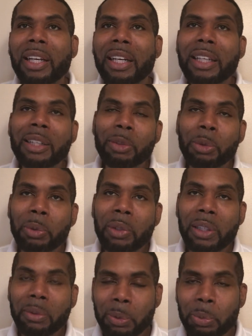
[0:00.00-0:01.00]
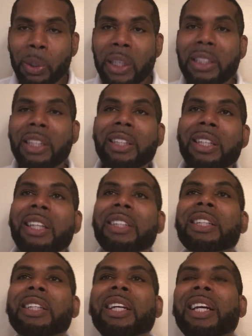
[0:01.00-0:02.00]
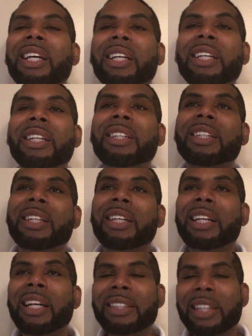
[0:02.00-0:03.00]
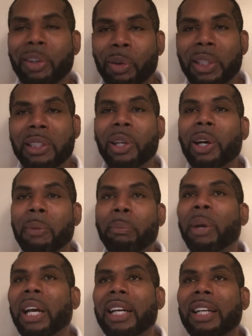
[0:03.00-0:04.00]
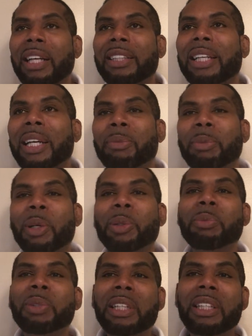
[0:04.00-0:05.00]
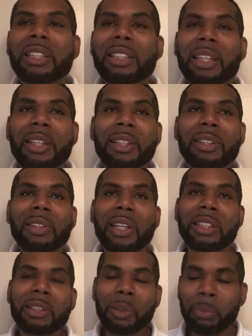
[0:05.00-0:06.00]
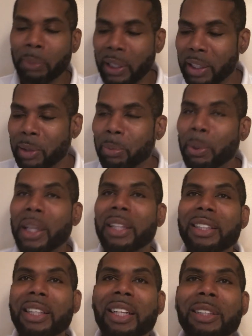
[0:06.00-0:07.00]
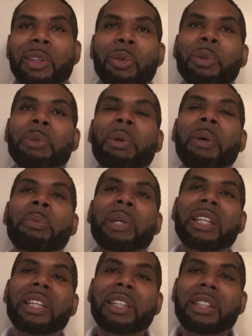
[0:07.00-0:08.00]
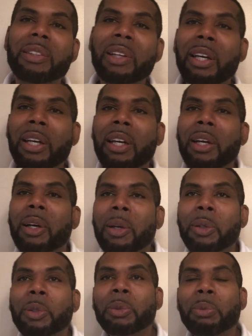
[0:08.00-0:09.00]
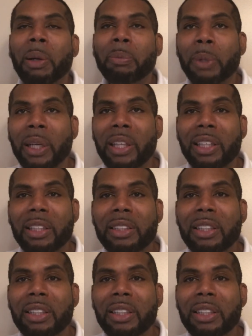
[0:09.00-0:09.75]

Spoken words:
And he was preaching, teaching, healing. And they said, oh, he's gone mad. Let's take him home. Jesus said, they said, your mother and brothers. He said, who's my mother? Who's my brothers?